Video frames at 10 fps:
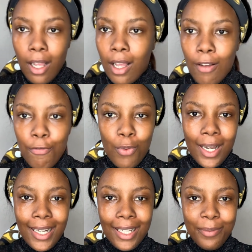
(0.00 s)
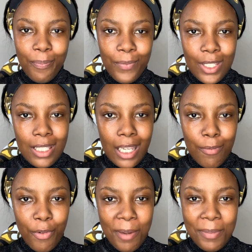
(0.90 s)
Voila, skin
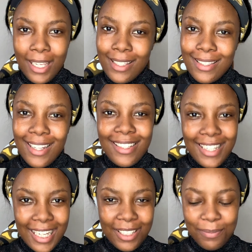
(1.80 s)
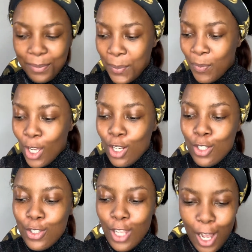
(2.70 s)
prep is done.
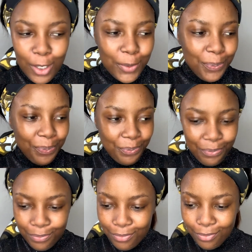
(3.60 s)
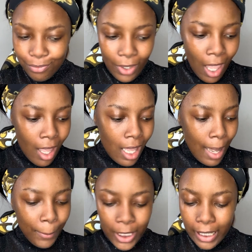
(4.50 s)
So I'm
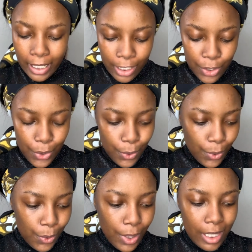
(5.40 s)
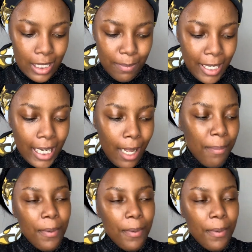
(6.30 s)
gonna get into this makeup.